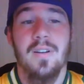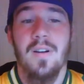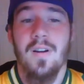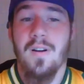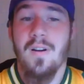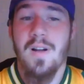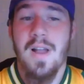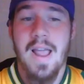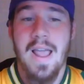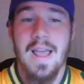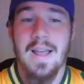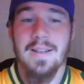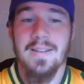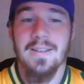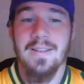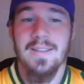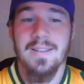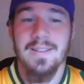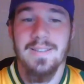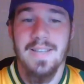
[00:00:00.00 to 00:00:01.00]
are at
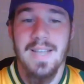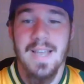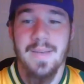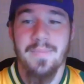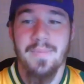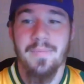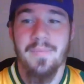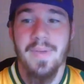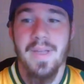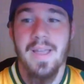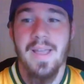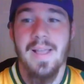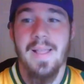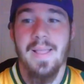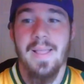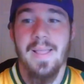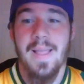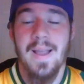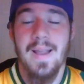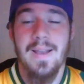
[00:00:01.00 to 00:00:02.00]
the Tampa Bay
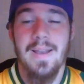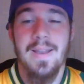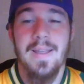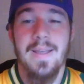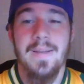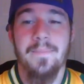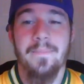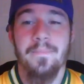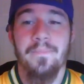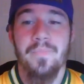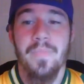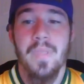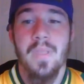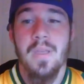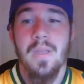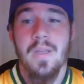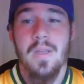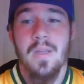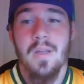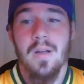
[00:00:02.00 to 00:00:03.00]
Lightning.
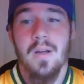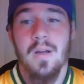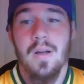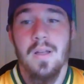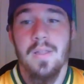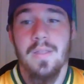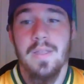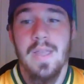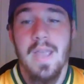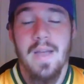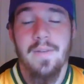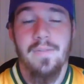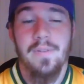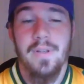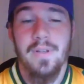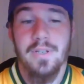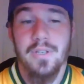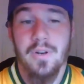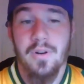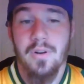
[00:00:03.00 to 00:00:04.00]
The
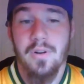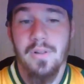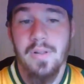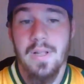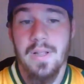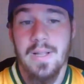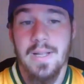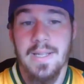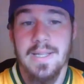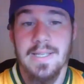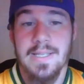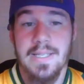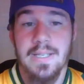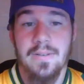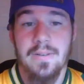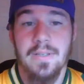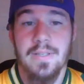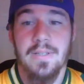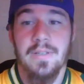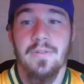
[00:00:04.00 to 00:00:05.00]
Avalanche currently lead the
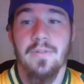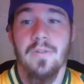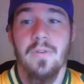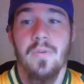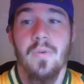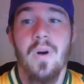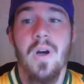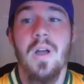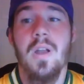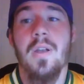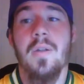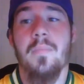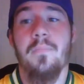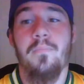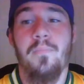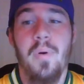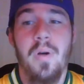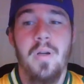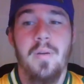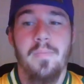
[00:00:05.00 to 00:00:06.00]
series 2-1.
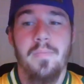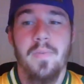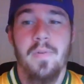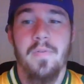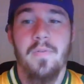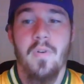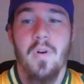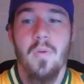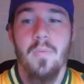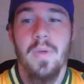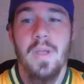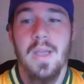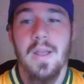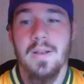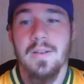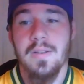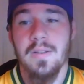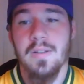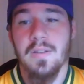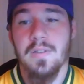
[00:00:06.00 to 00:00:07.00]
But before we get
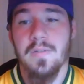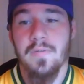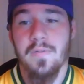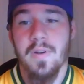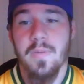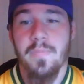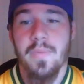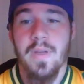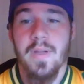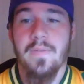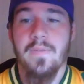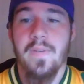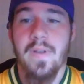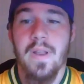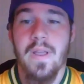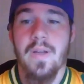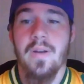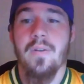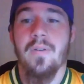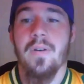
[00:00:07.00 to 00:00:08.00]
into this free pick
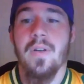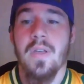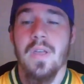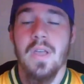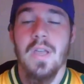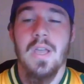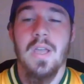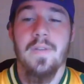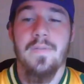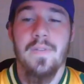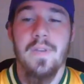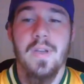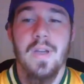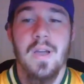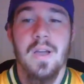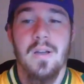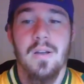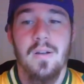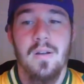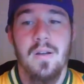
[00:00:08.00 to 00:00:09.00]
video, if you
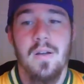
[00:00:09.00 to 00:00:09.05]
got